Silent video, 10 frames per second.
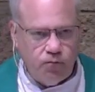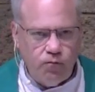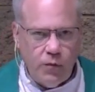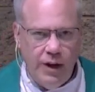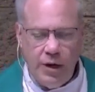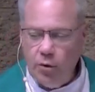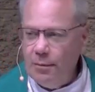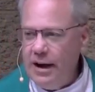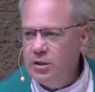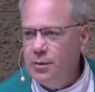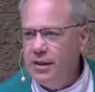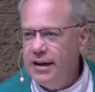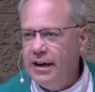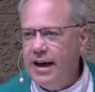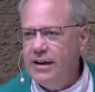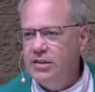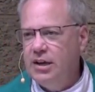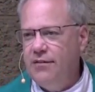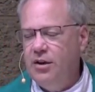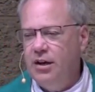and it reminds me that God has
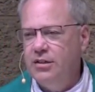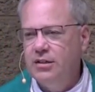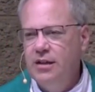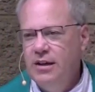given us